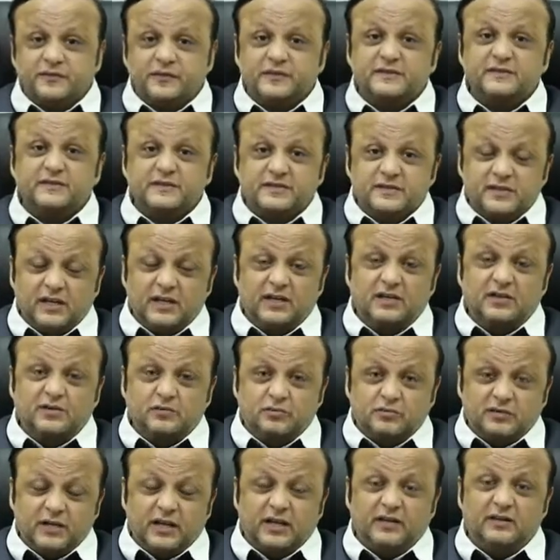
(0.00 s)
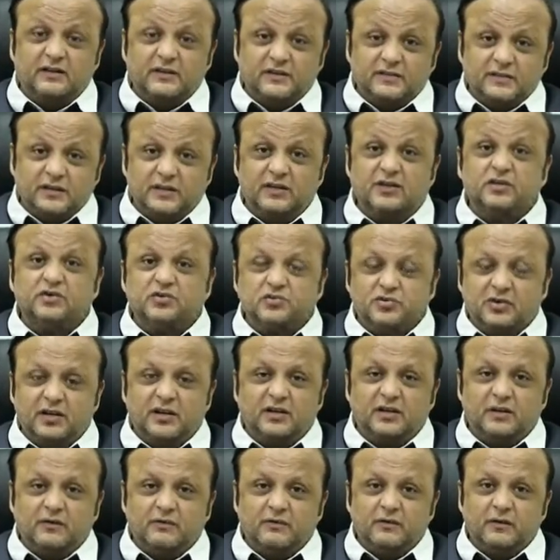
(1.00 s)
first state to take this
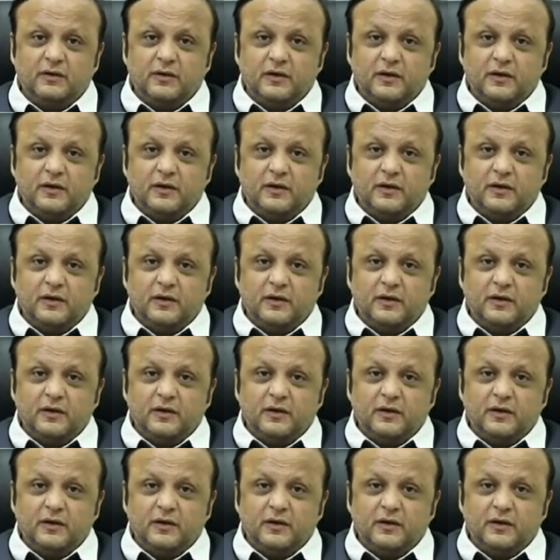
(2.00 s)
initiative.